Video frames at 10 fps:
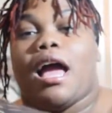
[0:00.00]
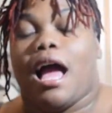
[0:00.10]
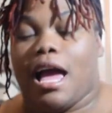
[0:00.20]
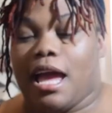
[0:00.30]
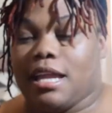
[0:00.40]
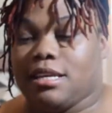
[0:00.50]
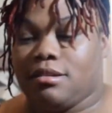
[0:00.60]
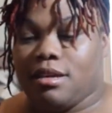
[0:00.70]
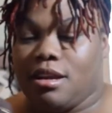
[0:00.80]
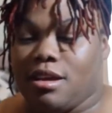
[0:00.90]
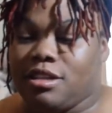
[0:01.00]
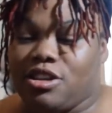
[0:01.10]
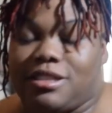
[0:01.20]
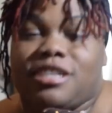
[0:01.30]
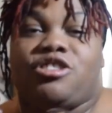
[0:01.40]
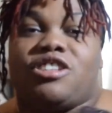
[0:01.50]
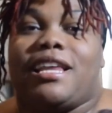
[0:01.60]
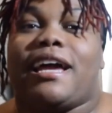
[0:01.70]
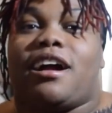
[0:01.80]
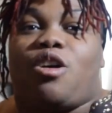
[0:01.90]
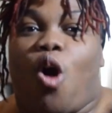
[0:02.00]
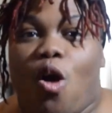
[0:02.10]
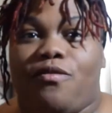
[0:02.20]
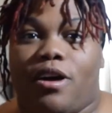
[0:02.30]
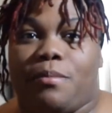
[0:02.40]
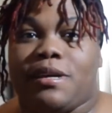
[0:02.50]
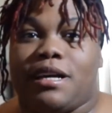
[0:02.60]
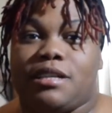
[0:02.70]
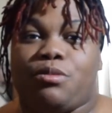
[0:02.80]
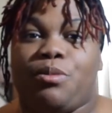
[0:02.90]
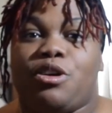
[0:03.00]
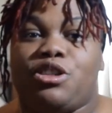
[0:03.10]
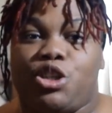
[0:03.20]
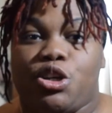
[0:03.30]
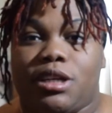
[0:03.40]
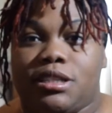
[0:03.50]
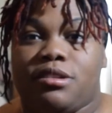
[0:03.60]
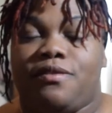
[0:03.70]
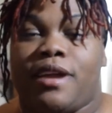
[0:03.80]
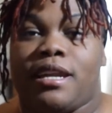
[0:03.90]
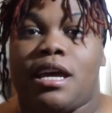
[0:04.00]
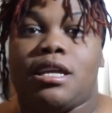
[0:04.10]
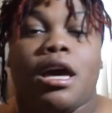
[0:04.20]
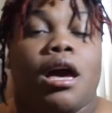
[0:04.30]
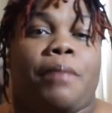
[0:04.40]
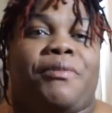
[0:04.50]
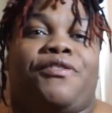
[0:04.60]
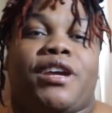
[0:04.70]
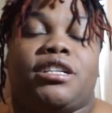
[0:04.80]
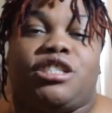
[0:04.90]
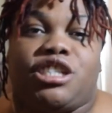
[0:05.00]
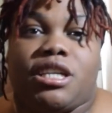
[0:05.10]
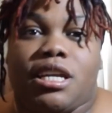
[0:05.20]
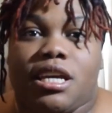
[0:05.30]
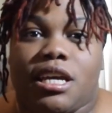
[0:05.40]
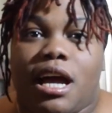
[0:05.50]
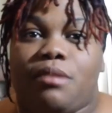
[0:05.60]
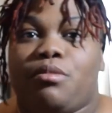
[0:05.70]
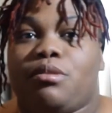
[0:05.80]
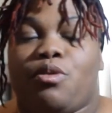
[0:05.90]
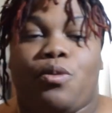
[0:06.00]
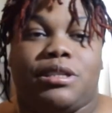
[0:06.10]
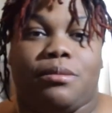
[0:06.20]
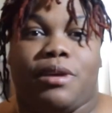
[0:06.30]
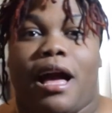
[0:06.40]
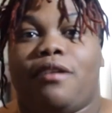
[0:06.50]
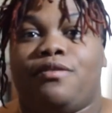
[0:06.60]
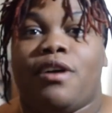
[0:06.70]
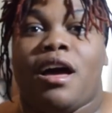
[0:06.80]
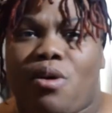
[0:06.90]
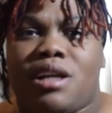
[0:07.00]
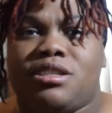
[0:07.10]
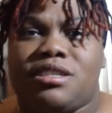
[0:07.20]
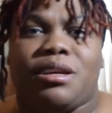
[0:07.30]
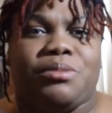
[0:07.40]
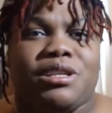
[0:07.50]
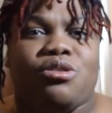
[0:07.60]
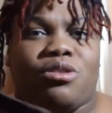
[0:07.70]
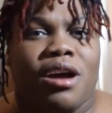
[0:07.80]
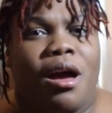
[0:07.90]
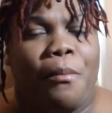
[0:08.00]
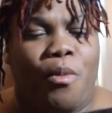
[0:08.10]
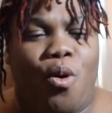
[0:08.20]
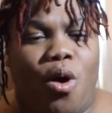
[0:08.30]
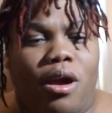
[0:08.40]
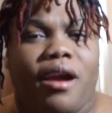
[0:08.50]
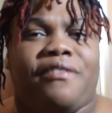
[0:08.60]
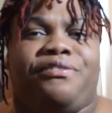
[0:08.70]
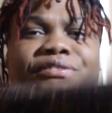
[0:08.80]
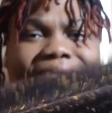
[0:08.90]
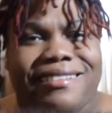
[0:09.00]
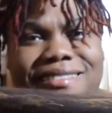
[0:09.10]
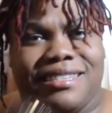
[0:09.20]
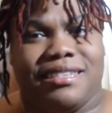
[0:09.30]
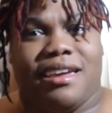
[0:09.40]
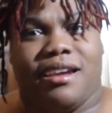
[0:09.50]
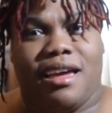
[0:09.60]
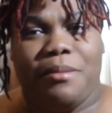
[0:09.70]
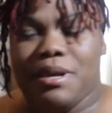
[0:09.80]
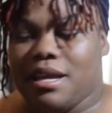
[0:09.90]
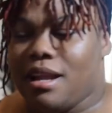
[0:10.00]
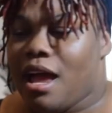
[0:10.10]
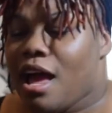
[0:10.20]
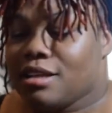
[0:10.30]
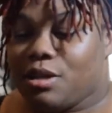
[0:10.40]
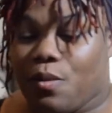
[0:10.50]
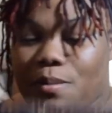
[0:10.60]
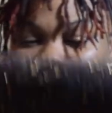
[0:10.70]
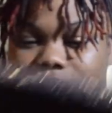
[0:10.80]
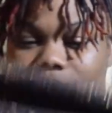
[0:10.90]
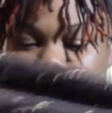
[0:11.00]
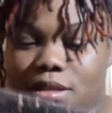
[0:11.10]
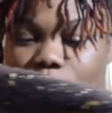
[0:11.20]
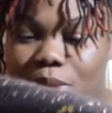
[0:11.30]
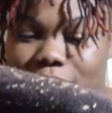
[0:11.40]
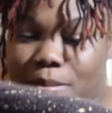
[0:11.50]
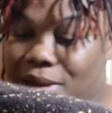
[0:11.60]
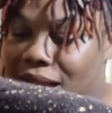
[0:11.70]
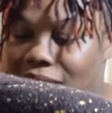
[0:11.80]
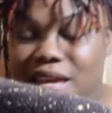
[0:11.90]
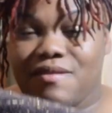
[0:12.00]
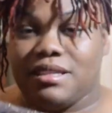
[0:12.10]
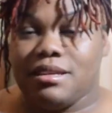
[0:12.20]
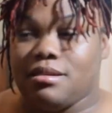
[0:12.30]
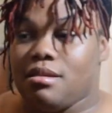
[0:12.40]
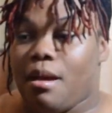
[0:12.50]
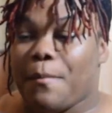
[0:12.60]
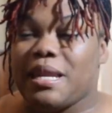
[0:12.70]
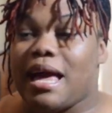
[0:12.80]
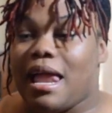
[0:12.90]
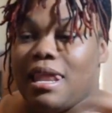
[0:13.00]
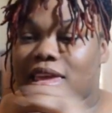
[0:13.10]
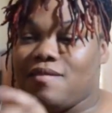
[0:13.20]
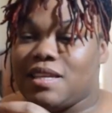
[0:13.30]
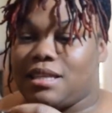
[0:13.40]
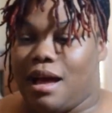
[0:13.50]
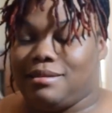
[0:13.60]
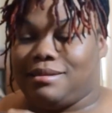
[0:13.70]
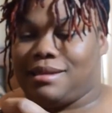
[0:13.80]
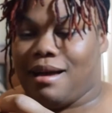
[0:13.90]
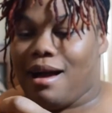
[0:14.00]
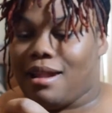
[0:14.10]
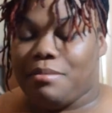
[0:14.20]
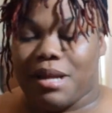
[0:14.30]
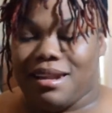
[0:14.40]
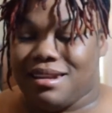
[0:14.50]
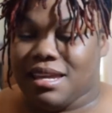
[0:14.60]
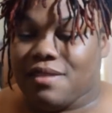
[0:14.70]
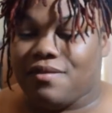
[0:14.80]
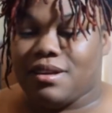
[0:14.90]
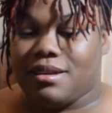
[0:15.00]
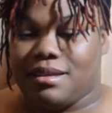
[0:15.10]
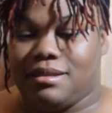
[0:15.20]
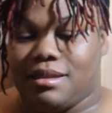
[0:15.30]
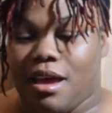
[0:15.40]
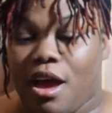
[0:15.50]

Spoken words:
And you know, it's just like a cover, because when we go to church and stuff like that, me feel chilly and me wish I may have just something look more fancy, you know what I mean? So when me see this now, I say, me not leave this, you know, me not leave this at all. I'm not leaving this.